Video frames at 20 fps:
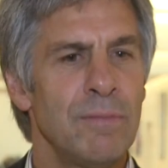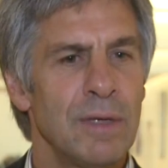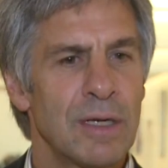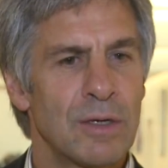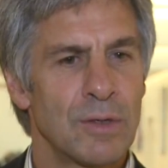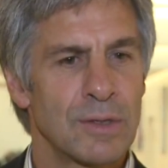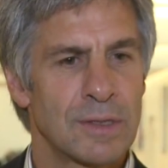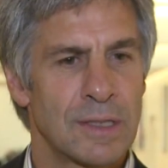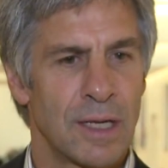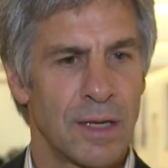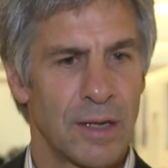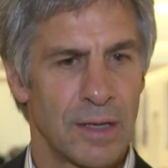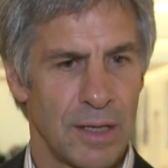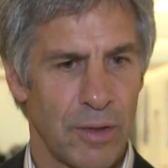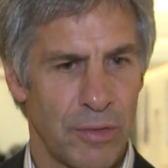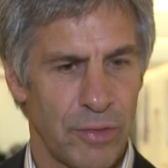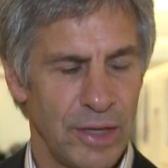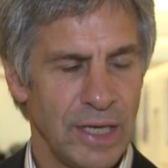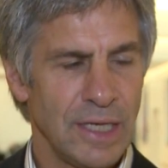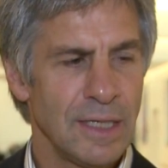we could
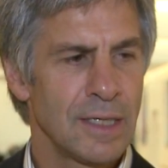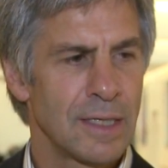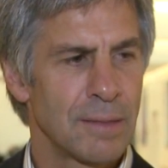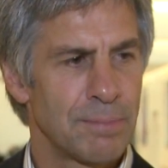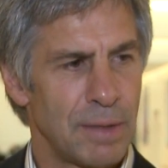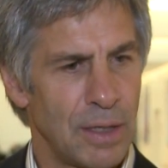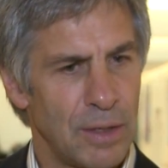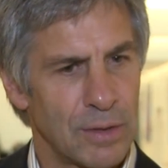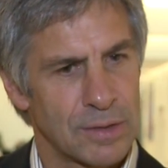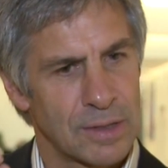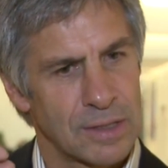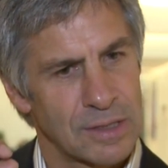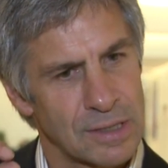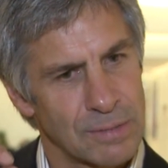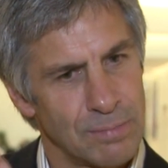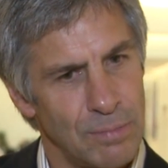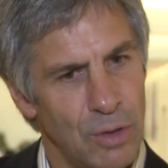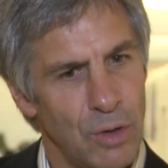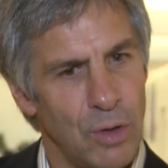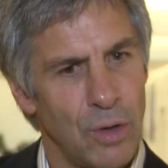think about
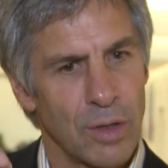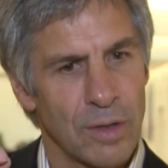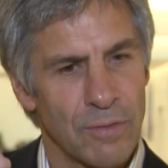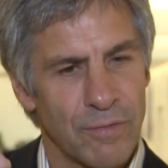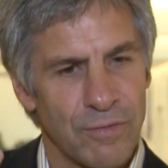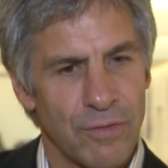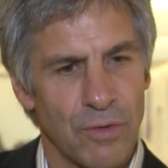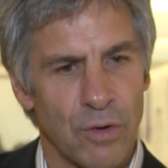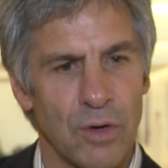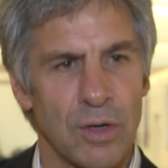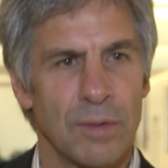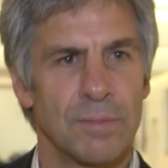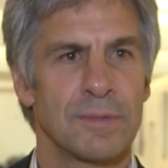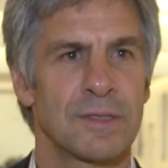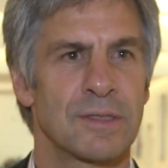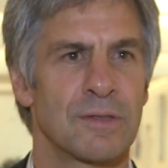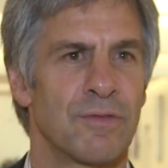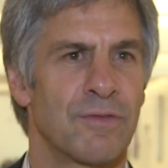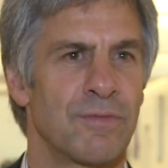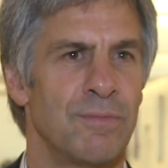small
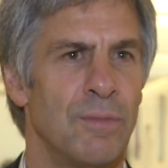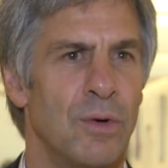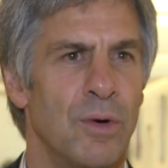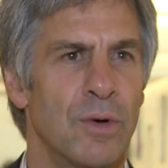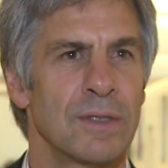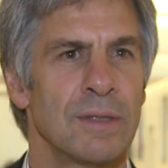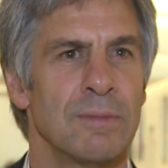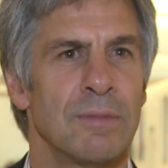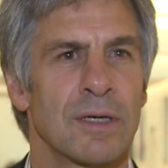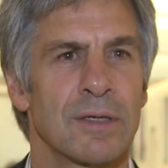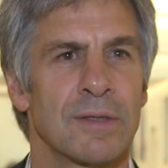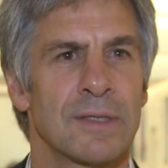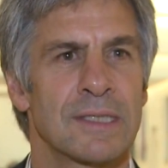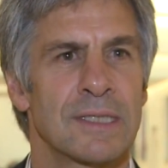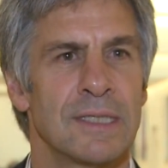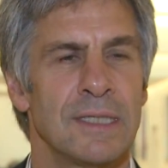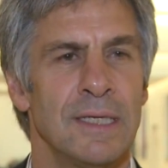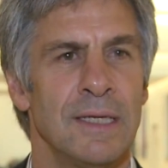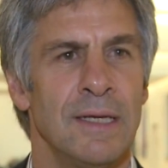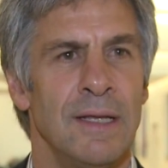forms of more
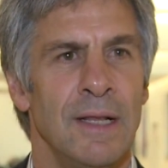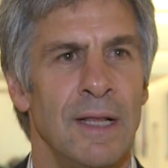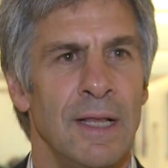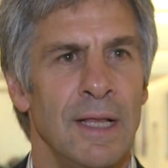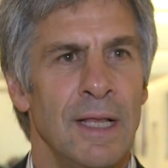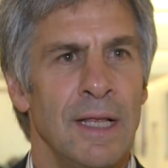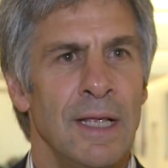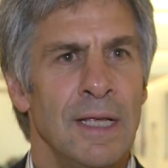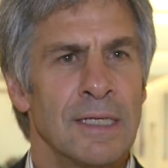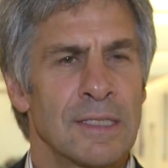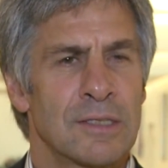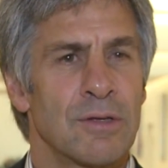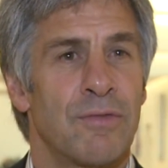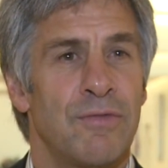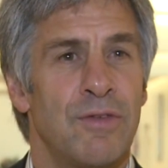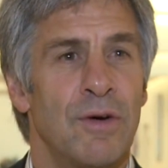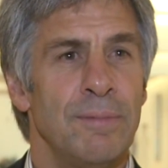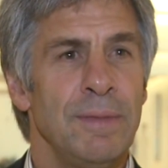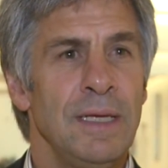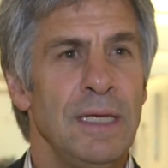democracy. So
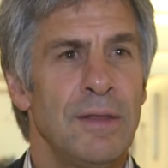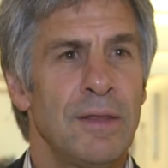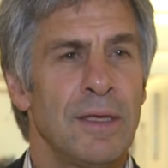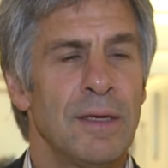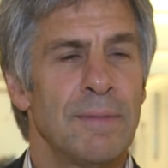for me, the